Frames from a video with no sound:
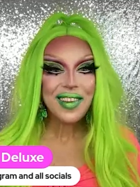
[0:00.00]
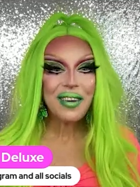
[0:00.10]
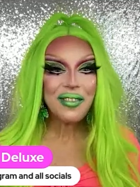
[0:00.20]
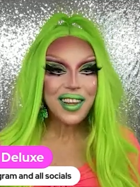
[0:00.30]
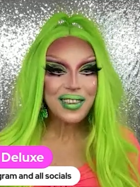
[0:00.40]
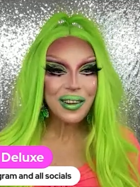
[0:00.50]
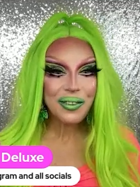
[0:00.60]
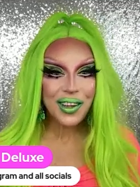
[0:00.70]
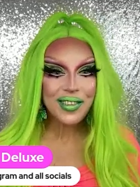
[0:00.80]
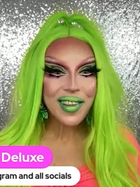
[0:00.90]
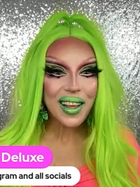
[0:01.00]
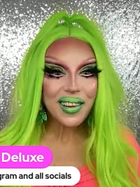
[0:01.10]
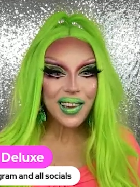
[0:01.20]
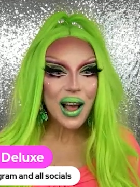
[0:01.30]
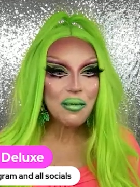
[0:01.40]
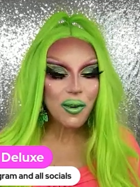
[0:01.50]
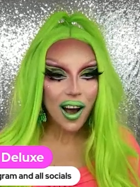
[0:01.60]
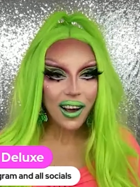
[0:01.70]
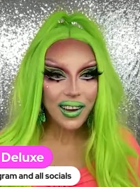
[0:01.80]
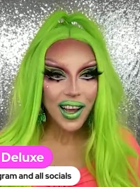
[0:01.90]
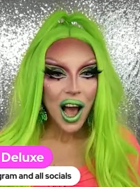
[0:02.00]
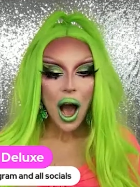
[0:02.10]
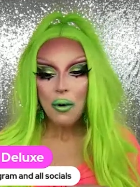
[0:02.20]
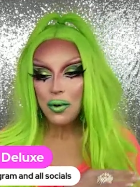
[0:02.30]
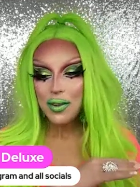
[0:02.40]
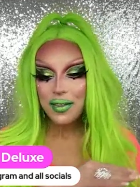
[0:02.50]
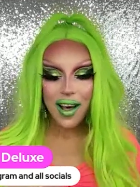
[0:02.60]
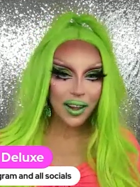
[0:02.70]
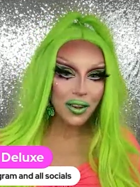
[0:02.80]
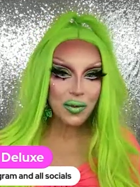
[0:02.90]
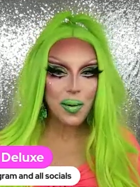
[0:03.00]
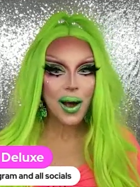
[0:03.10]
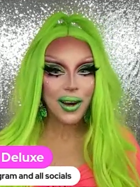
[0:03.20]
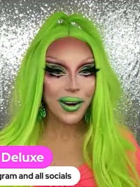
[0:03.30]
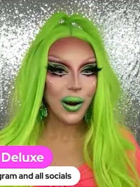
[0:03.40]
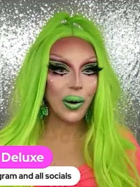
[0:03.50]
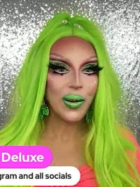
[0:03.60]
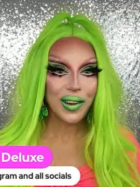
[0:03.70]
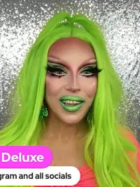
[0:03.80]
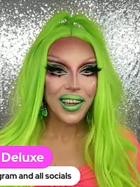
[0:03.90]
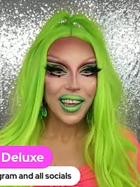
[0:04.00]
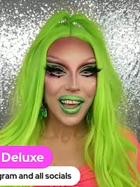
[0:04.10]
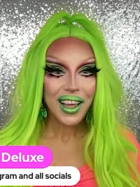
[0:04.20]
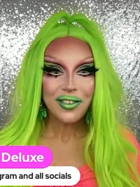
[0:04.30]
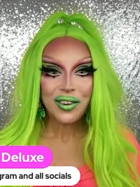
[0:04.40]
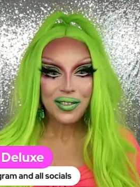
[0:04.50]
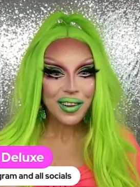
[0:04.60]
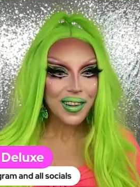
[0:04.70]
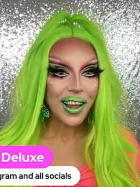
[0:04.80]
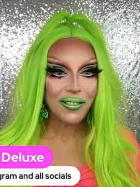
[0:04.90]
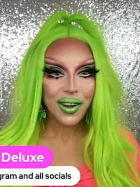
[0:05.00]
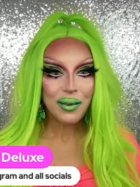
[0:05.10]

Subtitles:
some reason, when you say glam rock, I was not inspired at all. It just did not